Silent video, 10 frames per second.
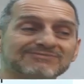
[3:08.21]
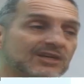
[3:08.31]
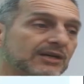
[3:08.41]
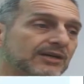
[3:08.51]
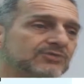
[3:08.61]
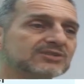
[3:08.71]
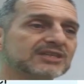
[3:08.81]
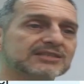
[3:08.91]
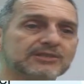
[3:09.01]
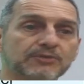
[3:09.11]
uh, I should
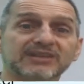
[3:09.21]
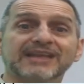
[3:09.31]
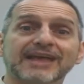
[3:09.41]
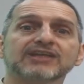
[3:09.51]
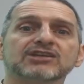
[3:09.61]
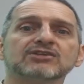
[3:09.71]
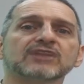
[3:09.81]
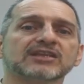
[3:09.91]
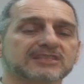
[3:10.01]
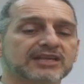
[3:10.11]
say it's a little bit negative,
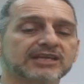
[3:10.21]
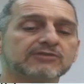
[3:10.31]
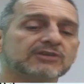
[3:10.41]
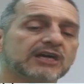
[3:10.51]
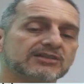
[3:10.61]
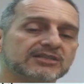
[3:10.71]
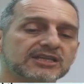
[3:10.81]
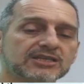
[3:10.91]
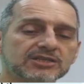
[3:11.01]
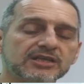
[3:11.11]
it has a negative
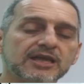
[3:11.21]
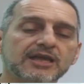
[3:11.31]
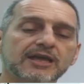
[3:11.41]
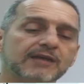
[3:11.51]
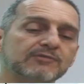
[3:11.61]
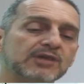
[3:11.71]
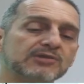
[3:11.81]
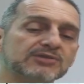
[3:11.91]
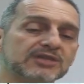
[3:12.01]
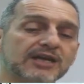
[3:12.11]
connotation. And if the
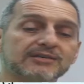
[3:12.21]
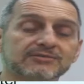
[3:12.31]
other side